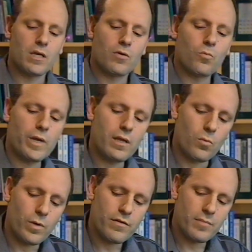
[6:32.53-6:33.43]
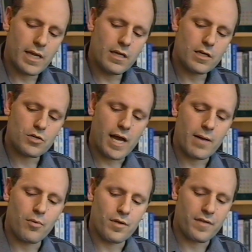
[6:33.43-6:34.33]
We're making a
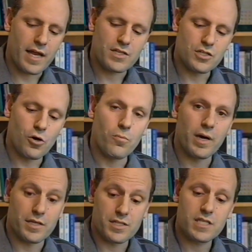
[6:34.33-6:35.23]
TrackPoint that has no buttons.